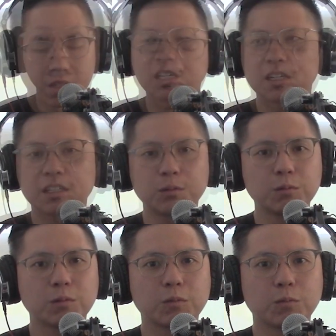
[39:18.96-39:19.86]
yeah, I
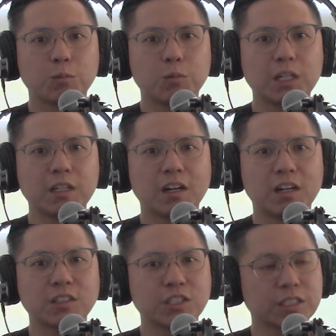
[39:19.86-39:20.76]
think we
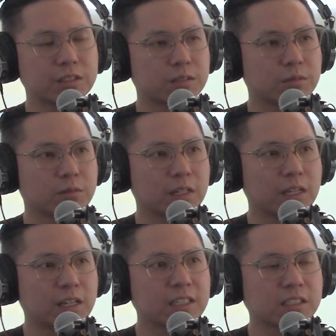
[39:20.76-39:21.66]
are just
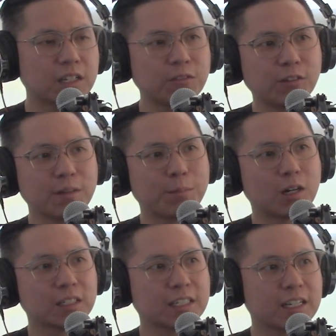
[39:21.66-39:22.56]
excited for the
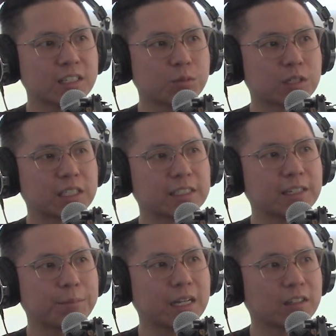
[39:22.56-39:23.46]
podcast. We're gonna
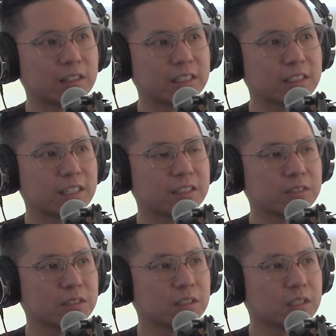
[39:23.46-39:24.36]
get back on it,
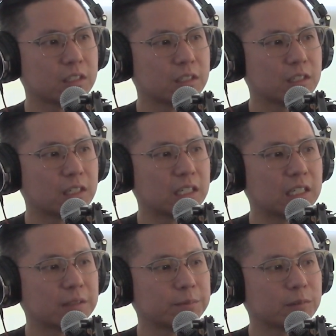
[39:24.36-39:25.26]
guys.
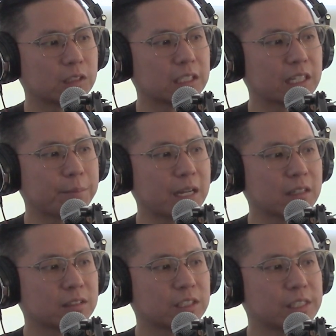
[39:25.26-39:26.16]
We're gonna get
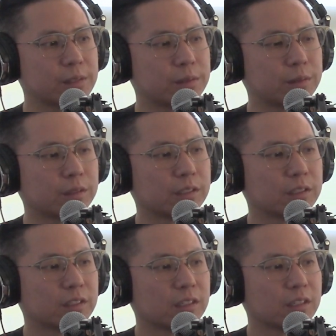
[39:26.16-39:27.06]
back onto
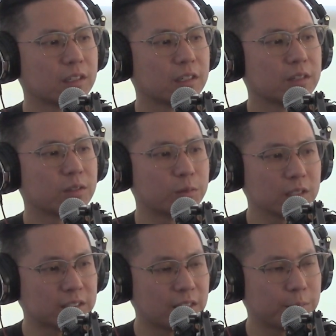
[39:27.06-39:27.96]
the
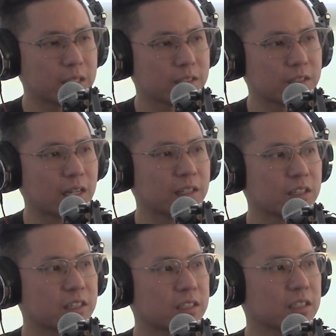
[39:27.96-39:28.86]
real estate business. I
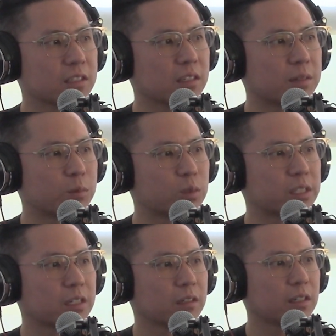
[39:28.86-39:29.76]
think you're gonna see us a lot
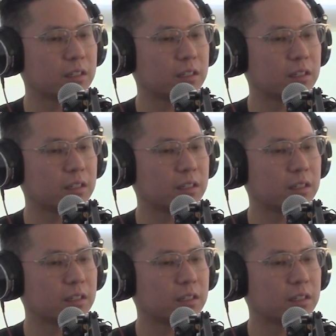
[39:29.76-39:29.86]
more.